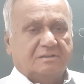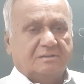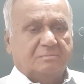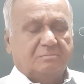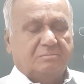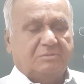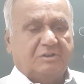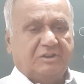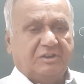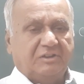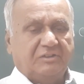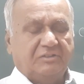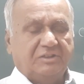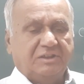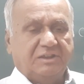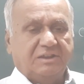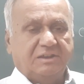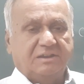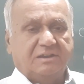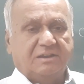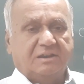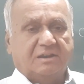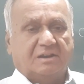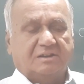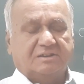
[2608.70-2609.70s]
between
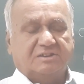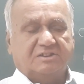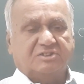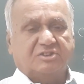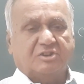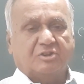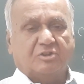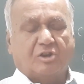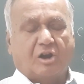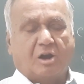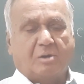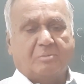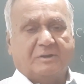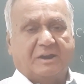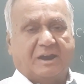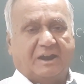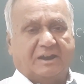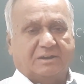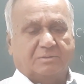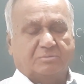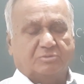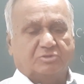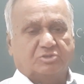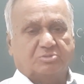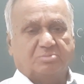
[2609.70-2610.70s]
the adjacent carbon
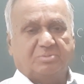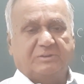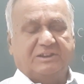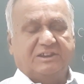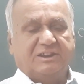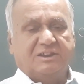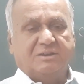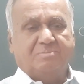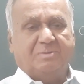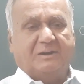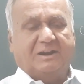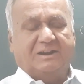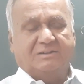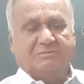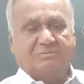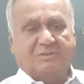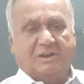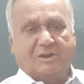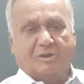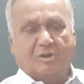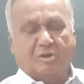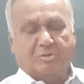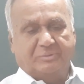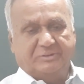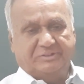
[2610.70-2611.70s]
atoms, splitting pattern
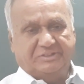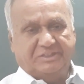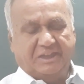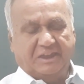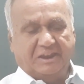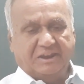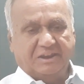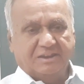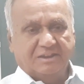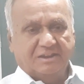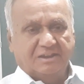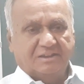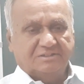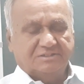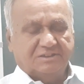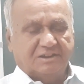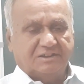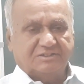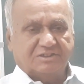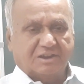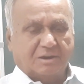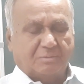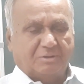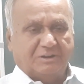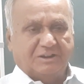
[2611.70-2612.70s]
will not be there.
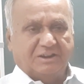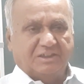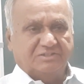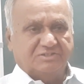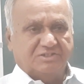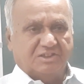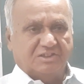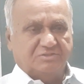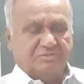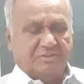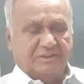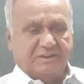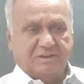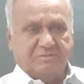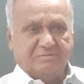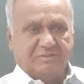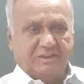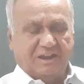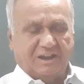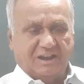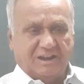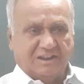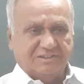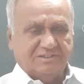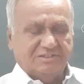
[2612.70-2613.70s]
Since the abundance is very,
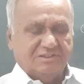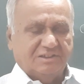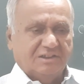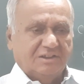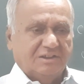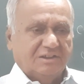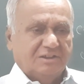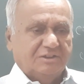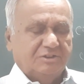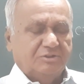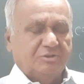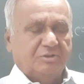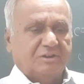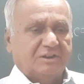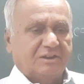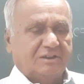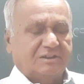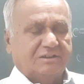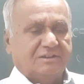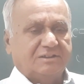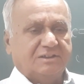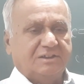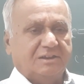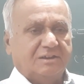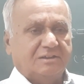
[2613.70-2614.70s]
very less, you
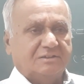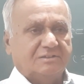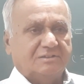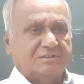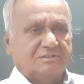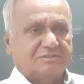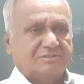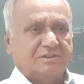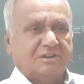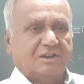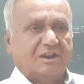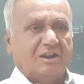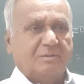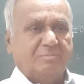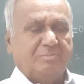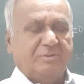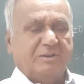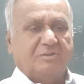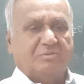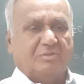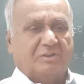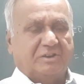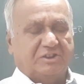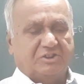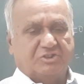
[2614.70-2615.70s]
get single
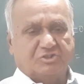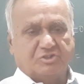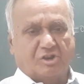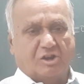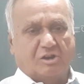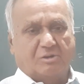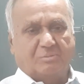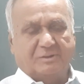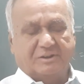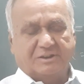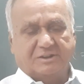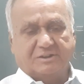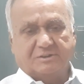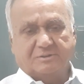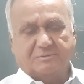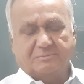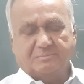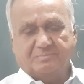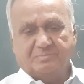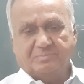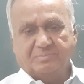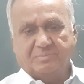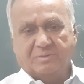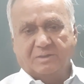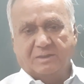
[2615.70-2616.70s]
peak for each carbon.
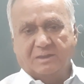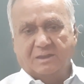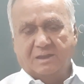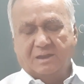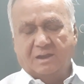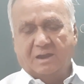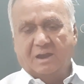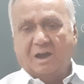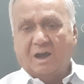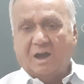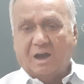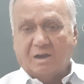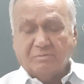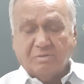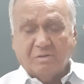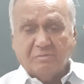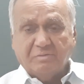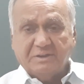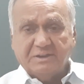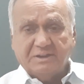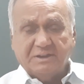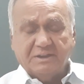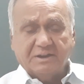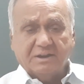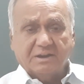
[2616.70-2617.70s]

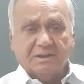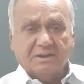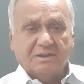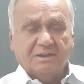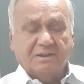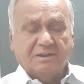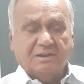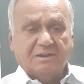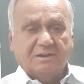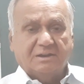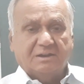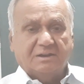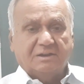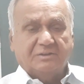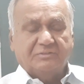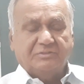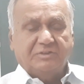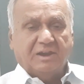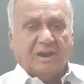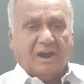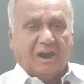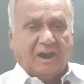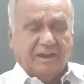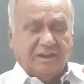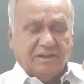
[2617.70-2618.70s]
However,
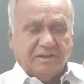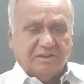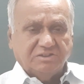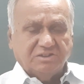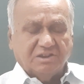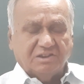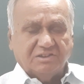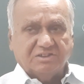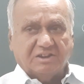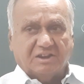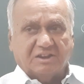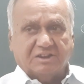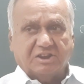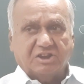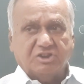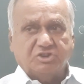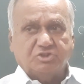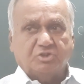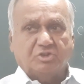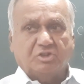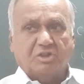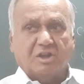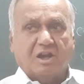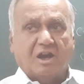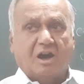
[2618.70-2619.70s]
the hydrogens attached
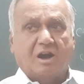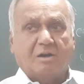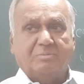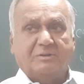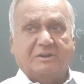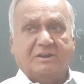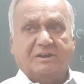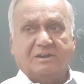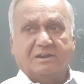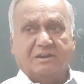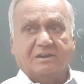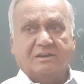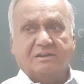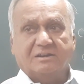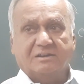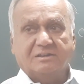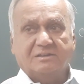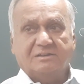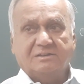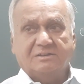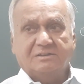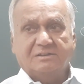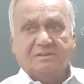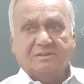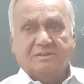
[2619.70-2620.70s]
to the carbon,
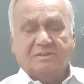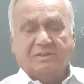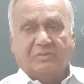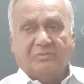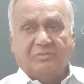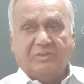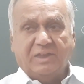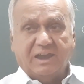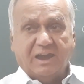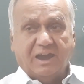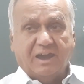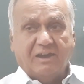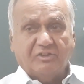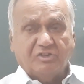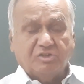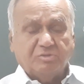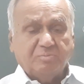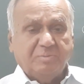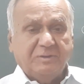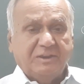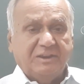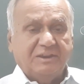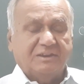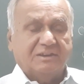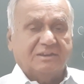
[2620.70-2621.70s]
they have
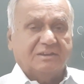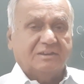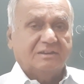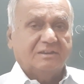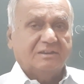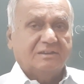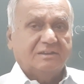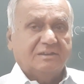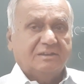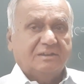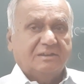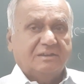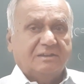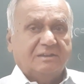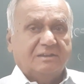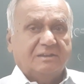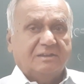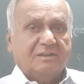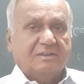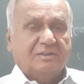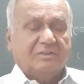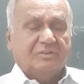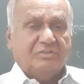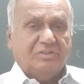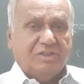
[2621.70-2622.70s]
spin,
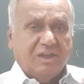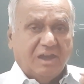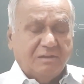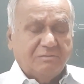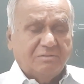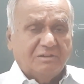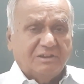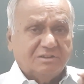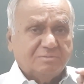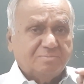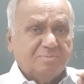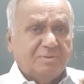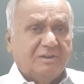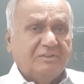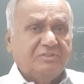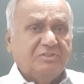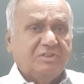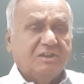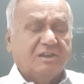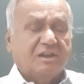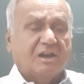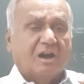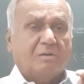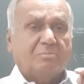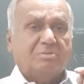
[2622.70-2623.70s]
they will split
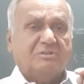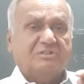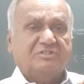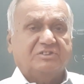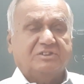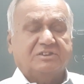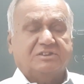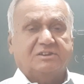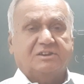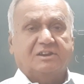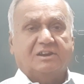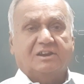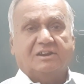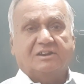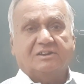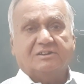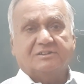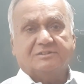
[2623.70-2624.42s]
the carbon signal.